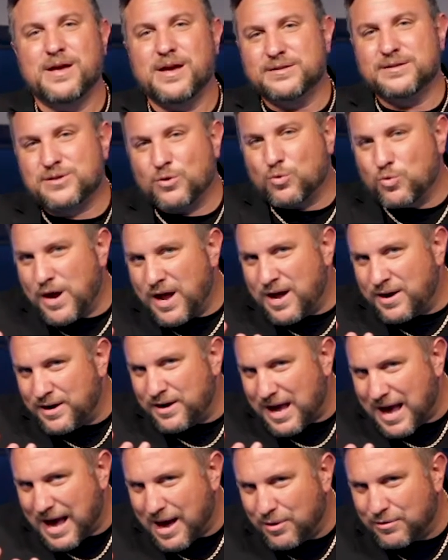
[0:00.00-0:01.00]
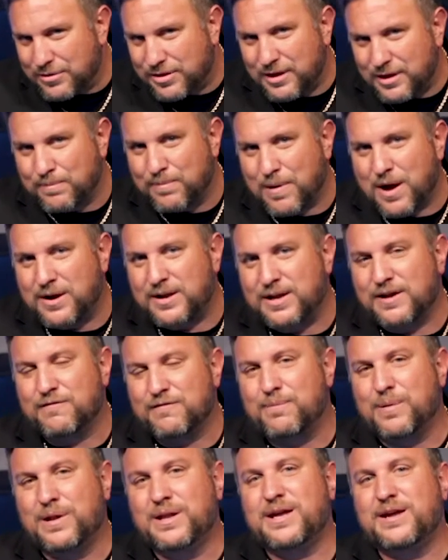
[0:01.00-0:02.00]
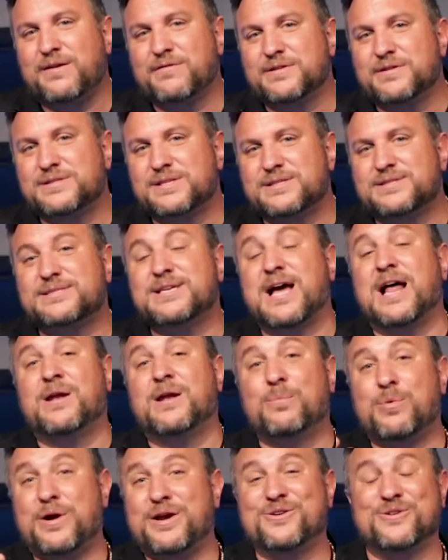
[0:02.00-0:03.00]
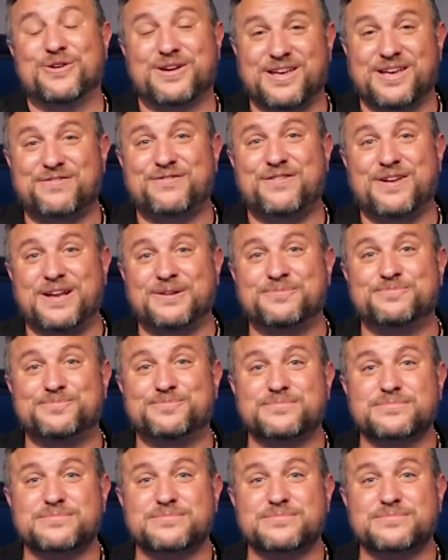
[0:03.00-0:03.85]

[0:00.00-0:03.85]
is around a healthy body of believers that celebrate your gifting,